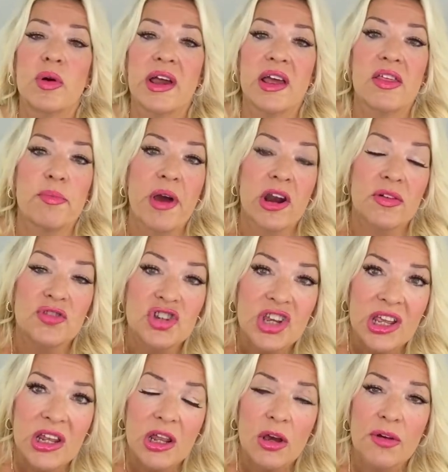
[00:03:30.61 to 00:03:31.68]
with a pair of
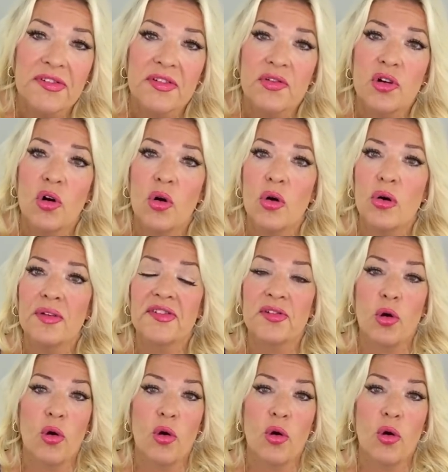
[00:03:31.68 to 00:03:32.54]
chinos, of course,